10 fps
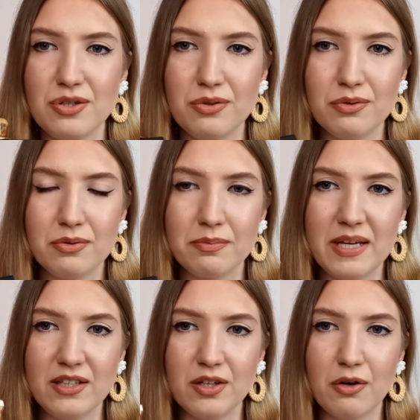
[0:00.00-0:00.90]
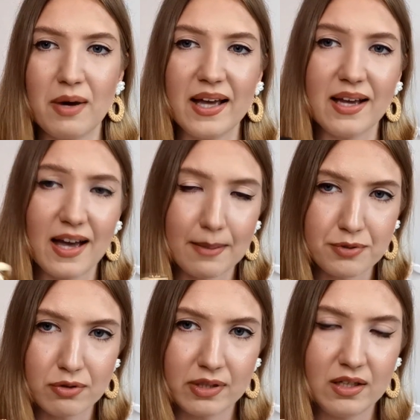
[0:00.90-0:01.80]
you may know, I
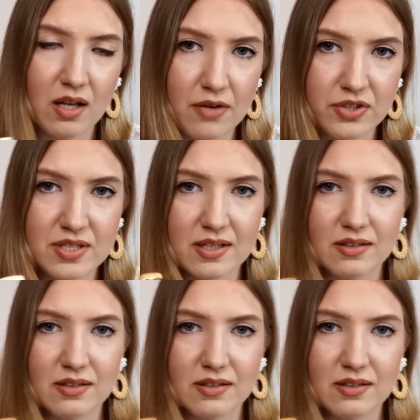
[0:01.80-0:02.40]
absolutely love this